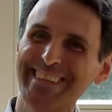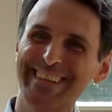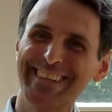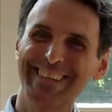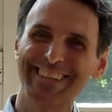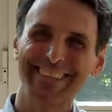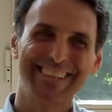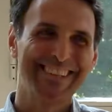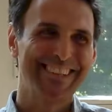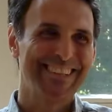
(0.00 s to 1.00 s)

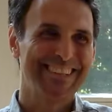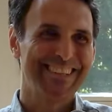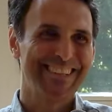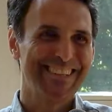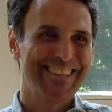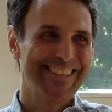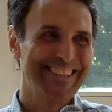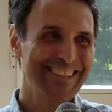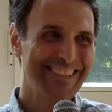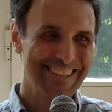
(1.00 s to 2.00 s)

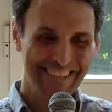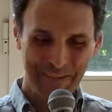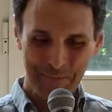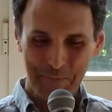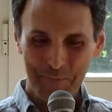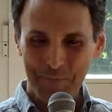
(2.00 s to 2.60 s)
Nobody speaks.